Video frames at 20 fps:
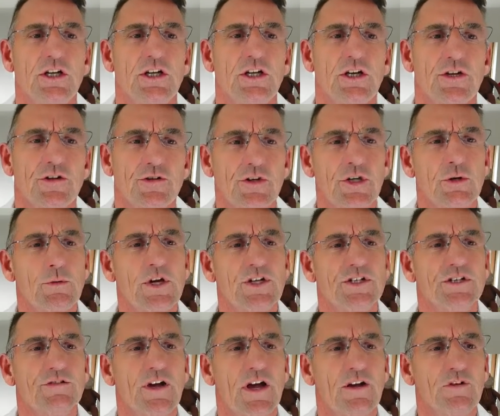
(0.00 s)
three ways
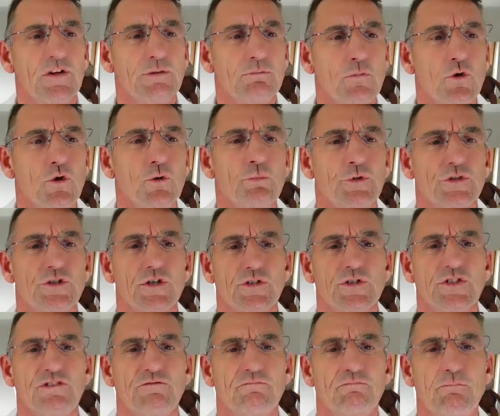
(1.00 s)
of having more
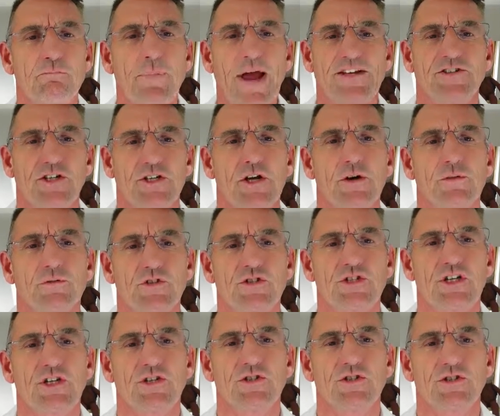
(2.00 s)
productive, better
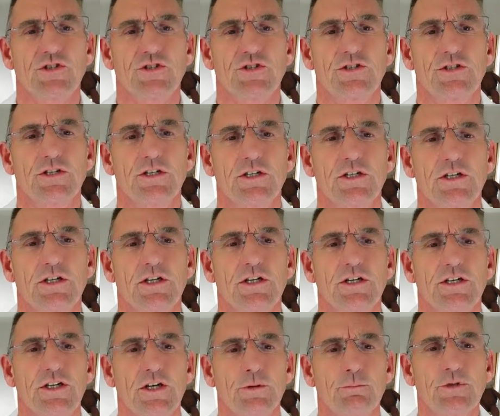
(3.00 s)
conversations,
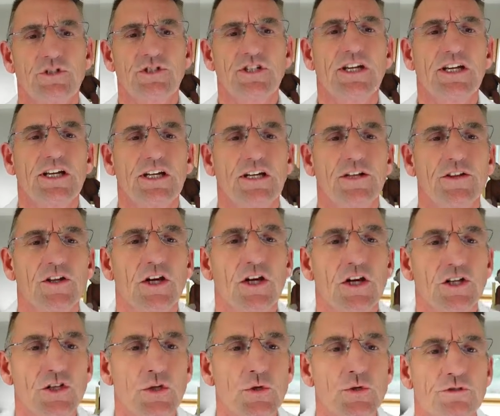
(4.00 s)
particularly that are
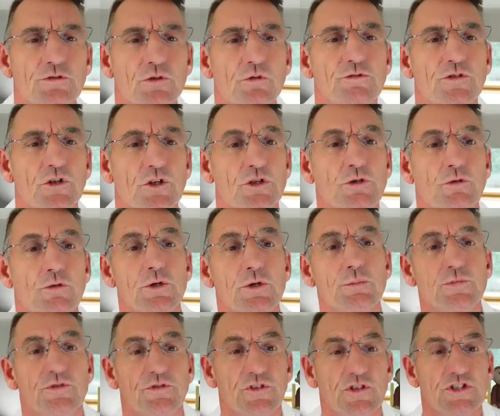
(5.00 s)
useful for
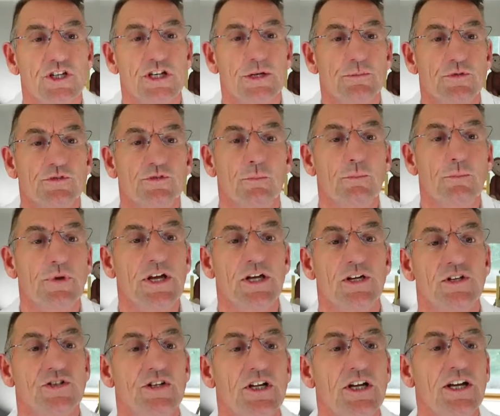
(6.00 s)
groups, for teams, for
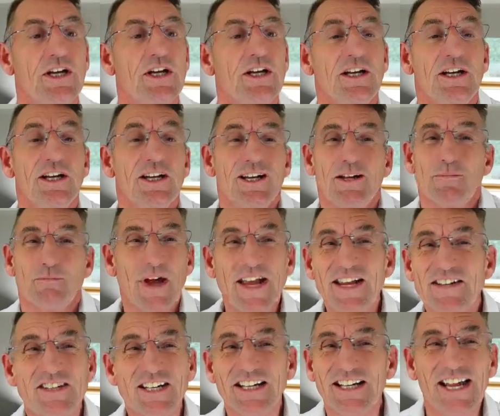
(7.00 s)
peers.
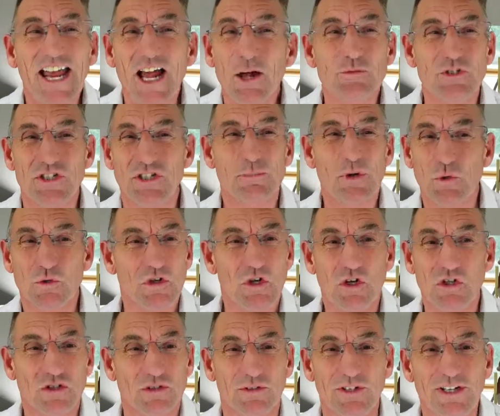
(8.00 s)
Basically helps you to build
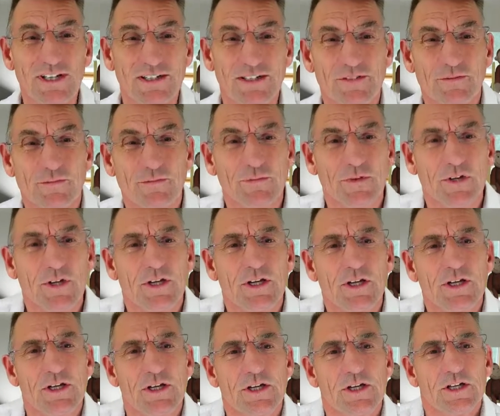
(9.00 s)
trust, right?
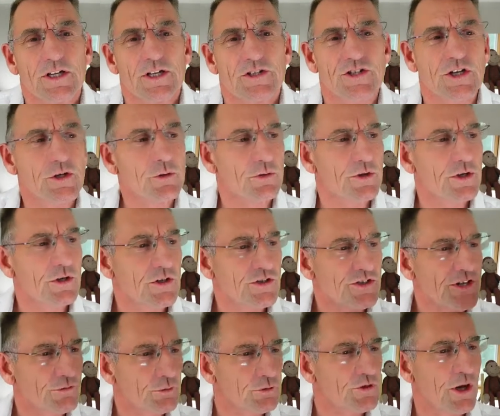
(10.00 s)
So there are
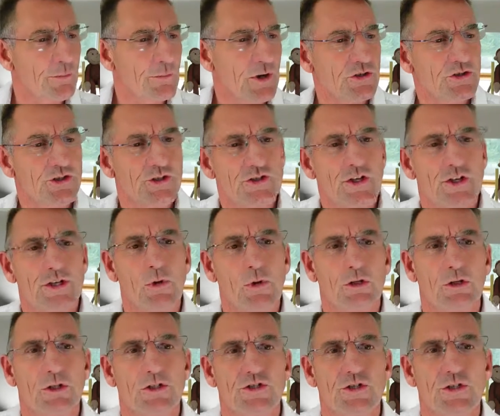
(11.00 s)
several dimensions on the
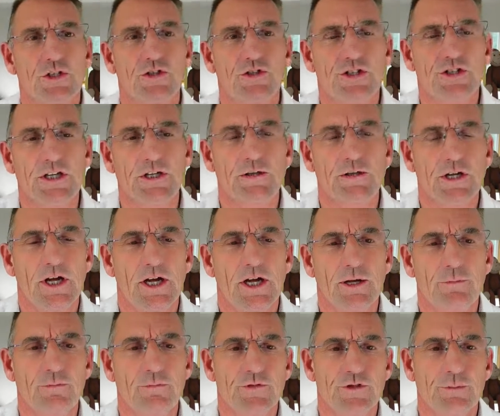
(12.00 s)
model, as you can see
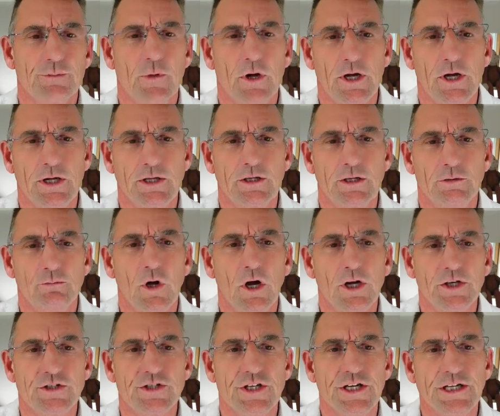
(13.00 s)
to my
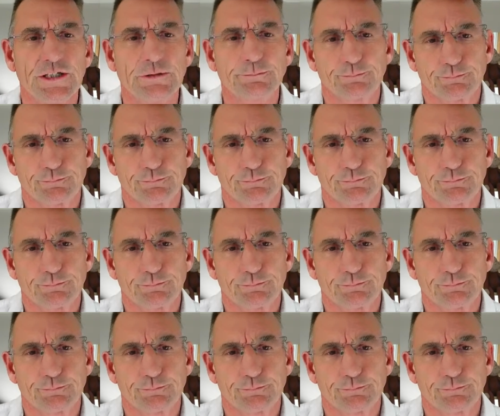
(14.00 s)
right here.